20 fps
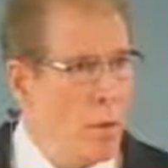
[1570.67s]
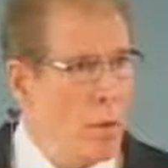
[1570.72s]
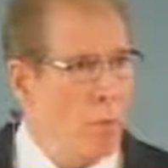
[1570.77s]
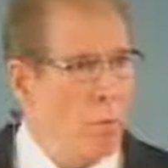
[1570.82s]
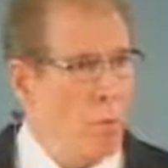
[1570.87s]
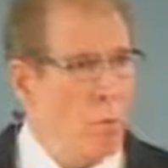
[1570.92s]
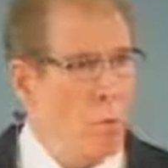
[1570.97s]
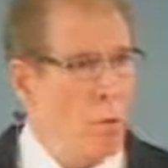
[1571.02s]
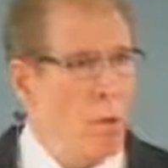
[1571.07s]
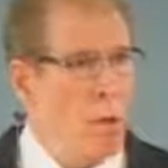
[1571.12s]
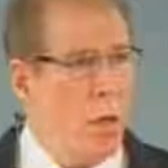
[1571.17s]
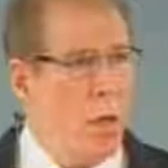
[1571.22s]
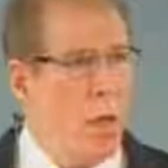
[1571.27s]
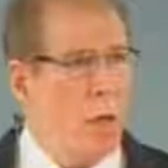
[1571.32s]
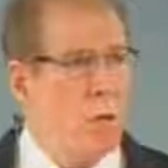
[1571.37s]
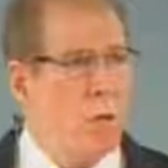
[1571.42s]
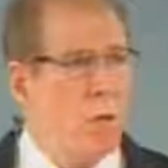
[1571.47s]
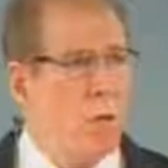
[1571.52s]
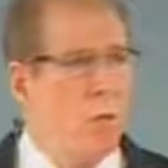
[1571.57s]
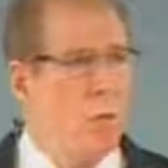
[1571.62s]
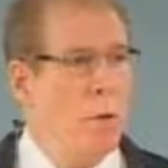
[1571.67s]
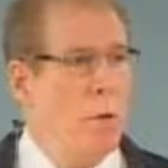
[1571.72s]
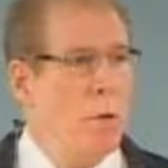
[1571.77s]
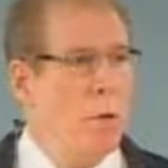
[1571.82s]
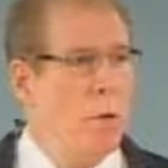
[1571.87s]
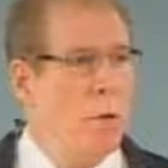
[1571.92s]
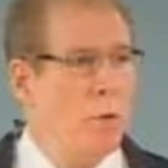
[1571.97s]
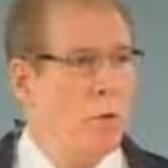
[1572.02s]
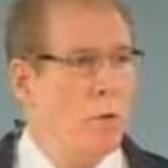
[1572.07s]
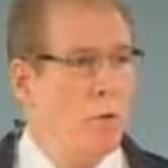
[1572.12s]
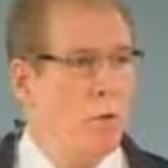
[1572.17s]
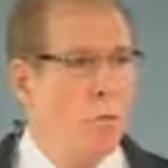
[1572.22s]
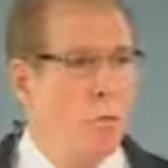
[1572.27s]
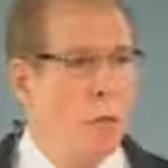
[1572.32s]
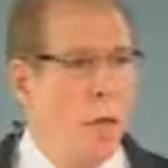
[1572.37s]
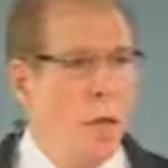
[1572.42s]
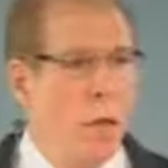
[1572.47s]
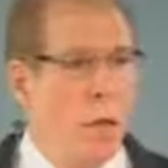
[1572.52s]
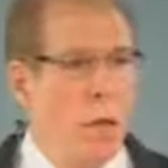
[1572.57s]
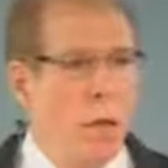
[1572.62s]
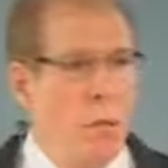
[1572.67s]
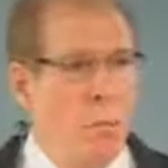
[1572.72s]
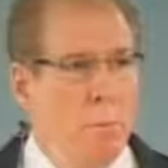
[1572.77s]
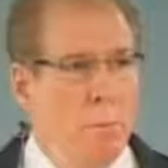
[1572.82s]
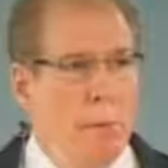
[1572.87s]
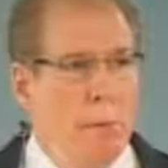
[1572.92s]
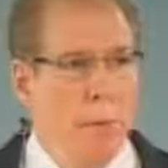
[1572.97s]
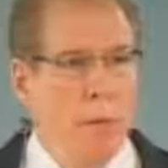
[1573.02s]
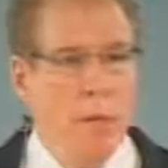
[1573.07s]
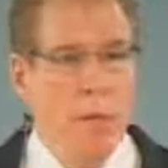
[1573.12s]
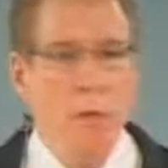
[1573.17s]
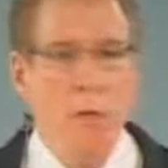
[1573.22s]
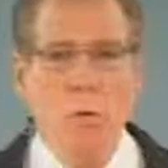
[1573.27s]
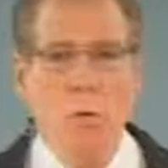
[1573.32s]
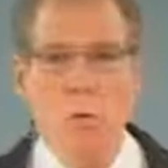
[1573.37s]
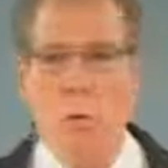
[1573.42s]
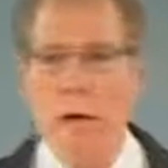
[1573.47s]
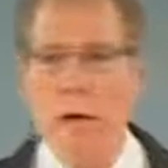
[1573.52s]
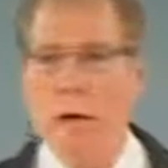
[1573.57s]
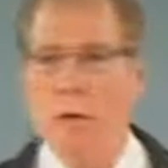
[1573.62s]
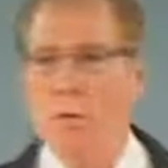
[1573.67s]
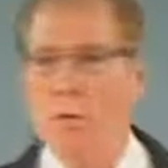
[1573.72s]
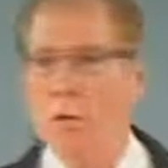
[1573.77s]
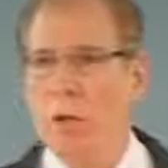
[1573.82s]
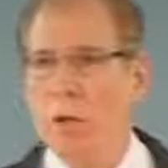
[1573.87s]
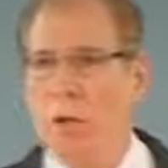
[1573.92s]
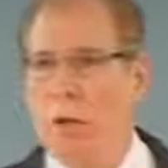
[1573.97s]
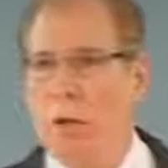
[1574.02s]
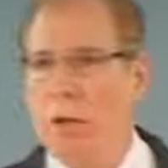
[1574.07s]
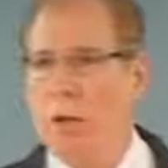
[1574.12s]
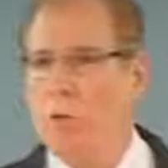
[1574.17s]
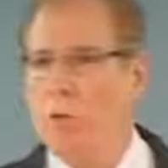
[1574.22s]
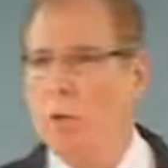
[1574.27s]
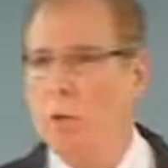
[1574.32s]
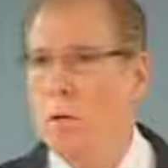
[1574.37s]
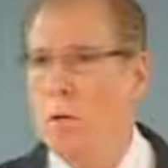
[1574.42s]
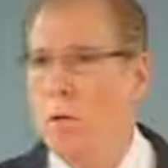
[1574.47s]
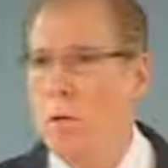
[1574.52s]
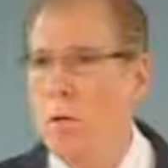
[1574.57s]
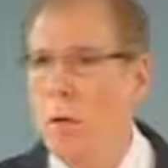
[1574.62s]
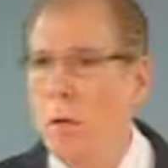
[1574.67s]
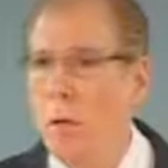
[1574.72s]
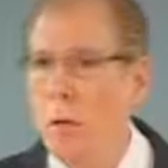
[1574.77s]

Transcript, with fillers: So we're not doing this for immediate gratification,